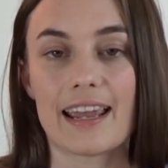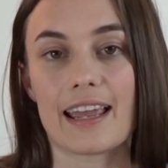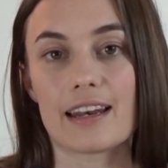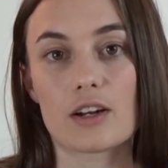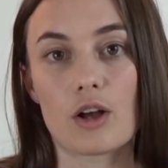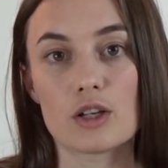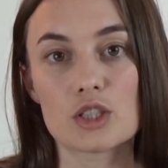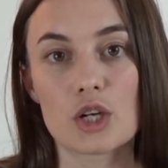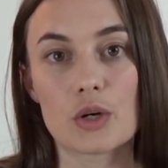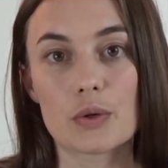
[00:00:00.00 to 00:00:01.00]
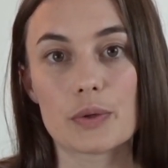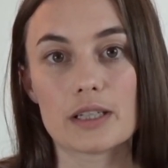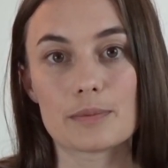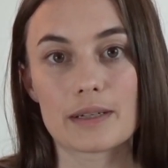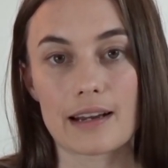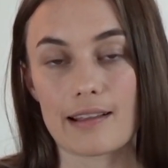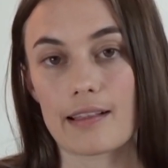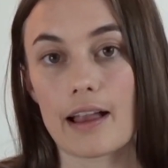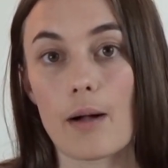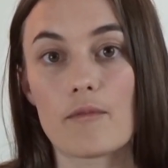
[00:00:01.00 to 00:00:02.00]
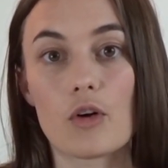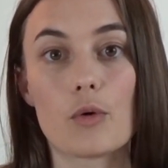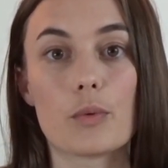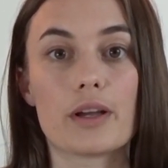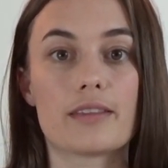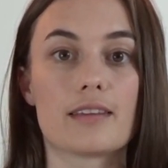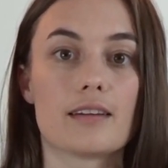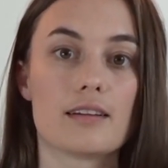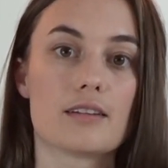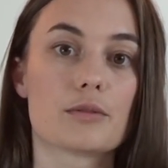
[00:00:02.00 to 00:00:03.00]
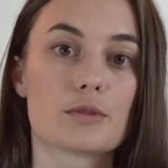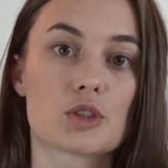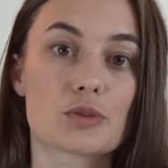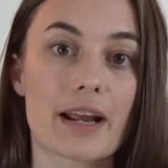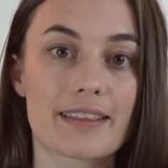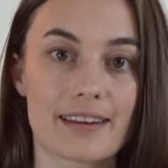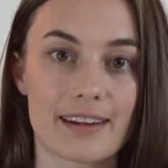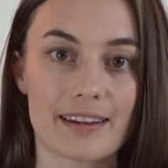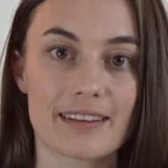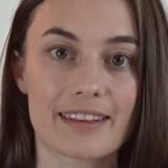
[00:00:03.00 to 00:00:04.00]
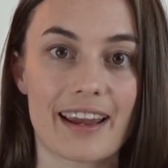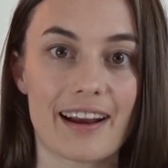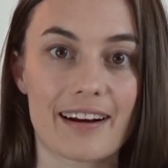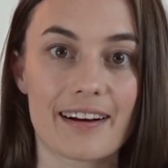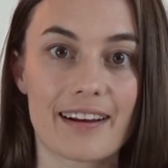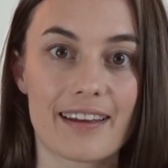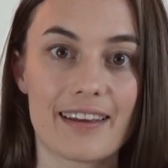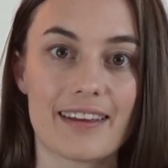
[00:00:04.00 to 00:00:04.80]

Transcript: And it also is particularly helpful with strengthening the hair.